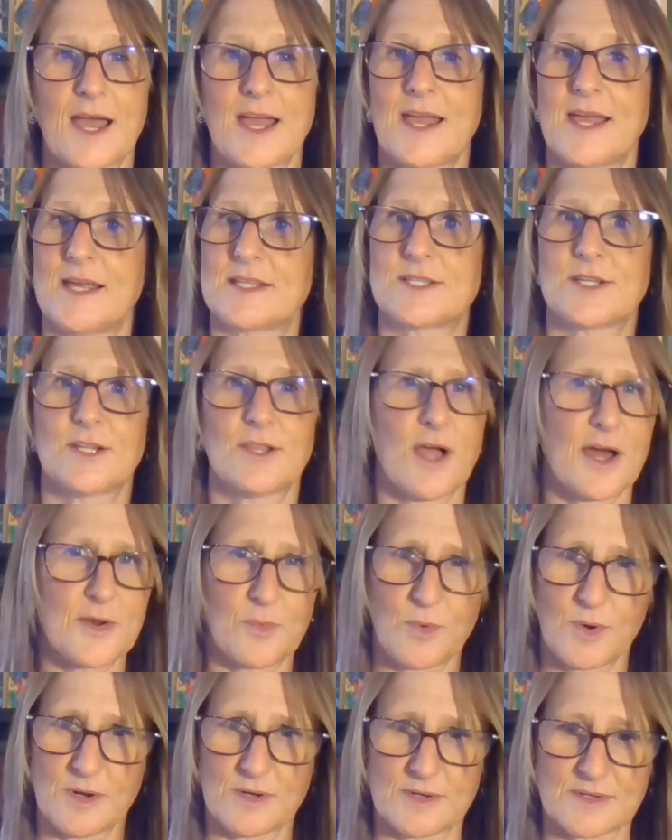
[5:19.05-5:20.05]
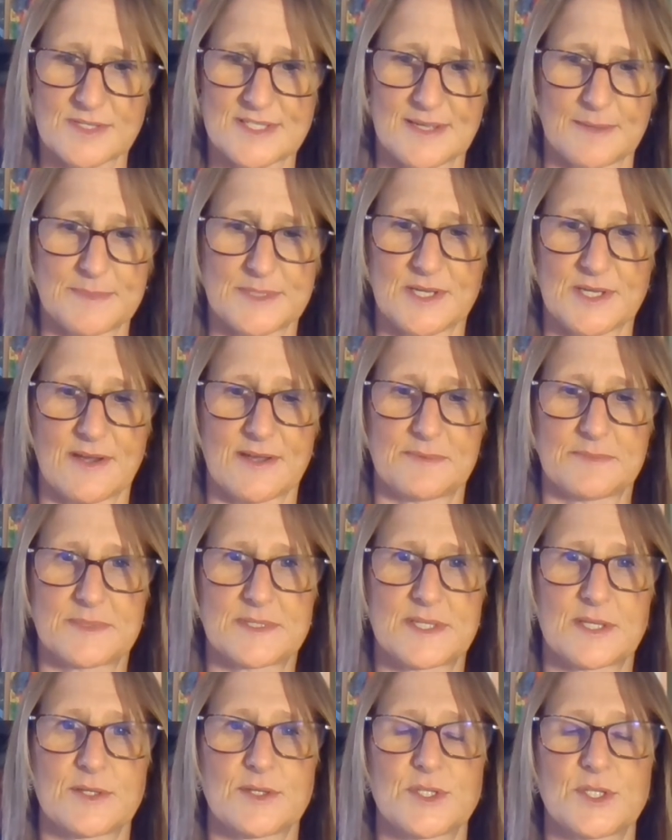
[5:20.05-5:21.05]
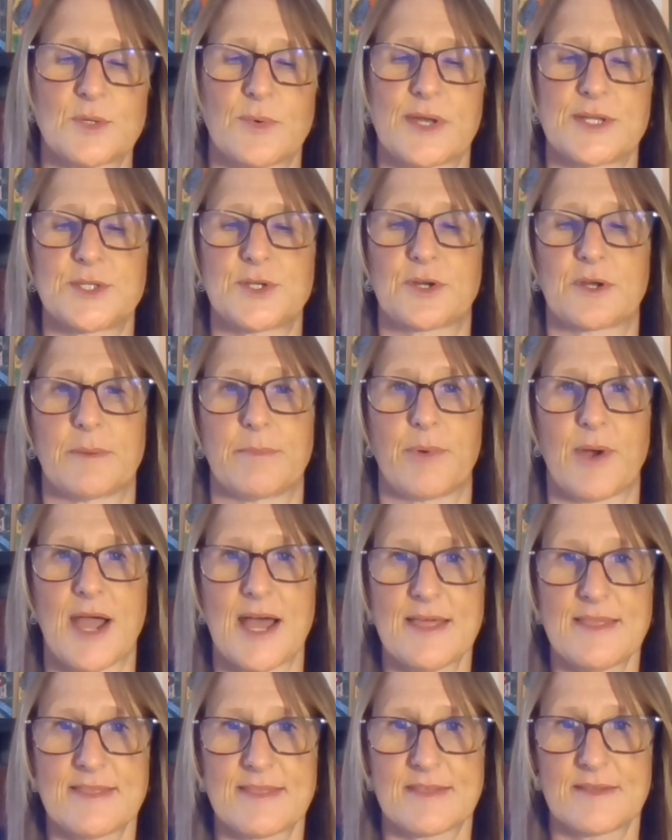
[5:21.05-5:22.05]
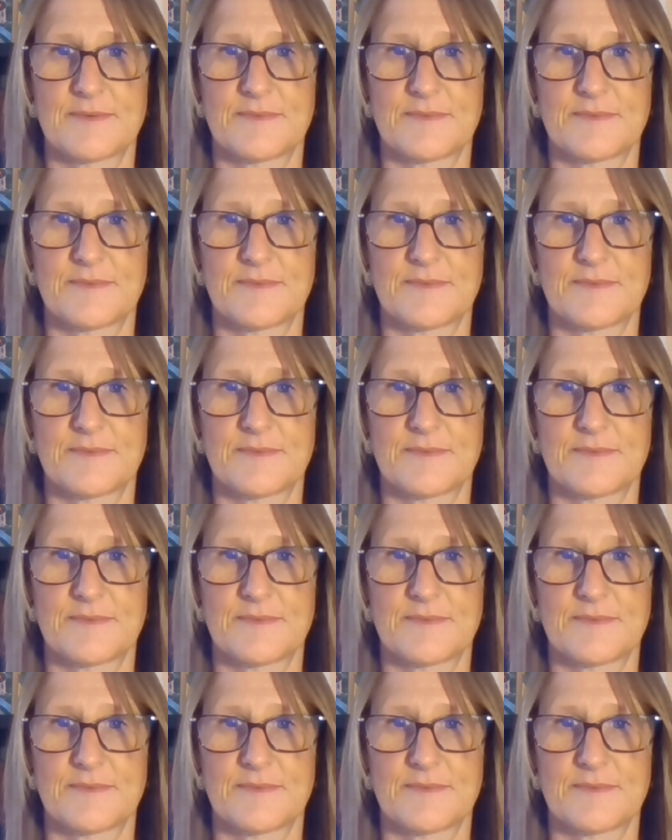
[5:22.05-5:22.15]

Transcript: It's a lot of words sometimes, so I took a breath,